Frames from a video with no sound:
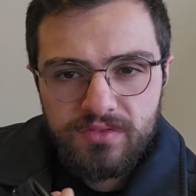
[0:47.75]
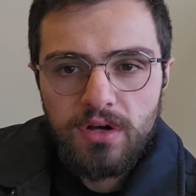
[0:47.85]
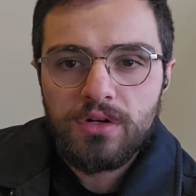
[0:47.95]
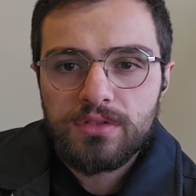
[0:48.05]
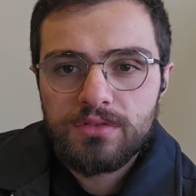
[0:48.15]

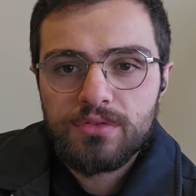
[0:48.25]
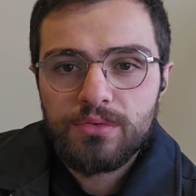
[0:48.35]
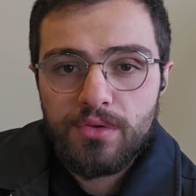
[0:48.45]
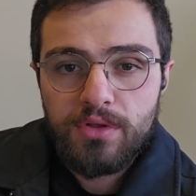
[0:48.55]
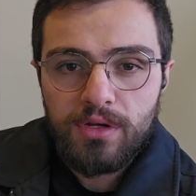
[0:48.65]
talked
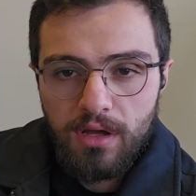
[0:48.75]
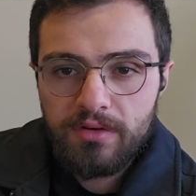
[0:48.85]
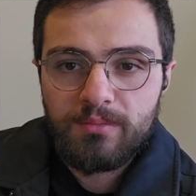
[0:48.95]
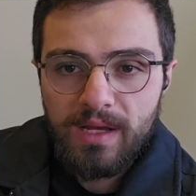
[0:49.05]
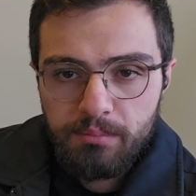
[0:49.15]
with a lot
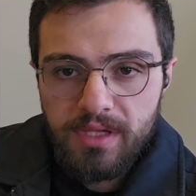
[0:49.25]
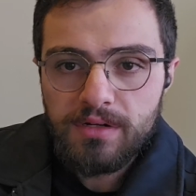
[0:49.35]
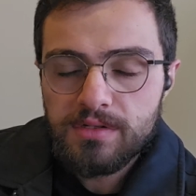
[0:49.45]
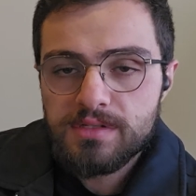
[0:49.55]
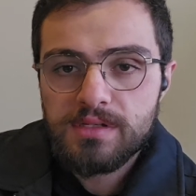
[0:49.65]
of my
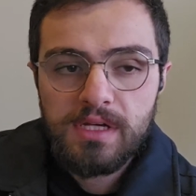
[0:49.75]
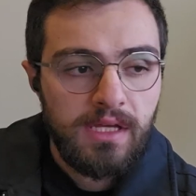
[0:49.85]
peers